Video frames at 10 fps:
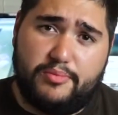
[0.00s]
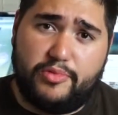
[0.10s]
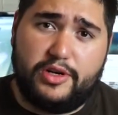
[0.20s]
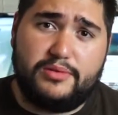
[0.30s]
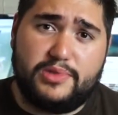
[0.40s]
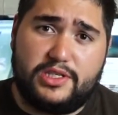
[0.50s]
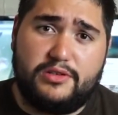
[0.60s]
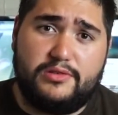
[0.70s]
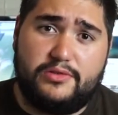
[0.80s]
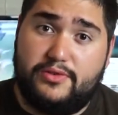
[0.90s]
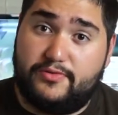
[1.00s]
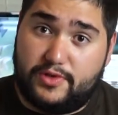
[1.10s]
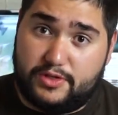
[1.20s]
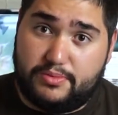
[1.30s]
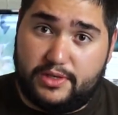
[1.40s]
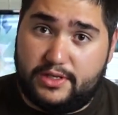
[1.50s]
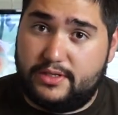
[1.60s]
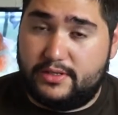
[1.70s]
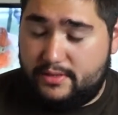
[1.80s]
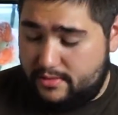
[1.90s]
breeding material in the first
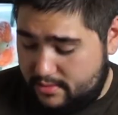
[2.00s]
place.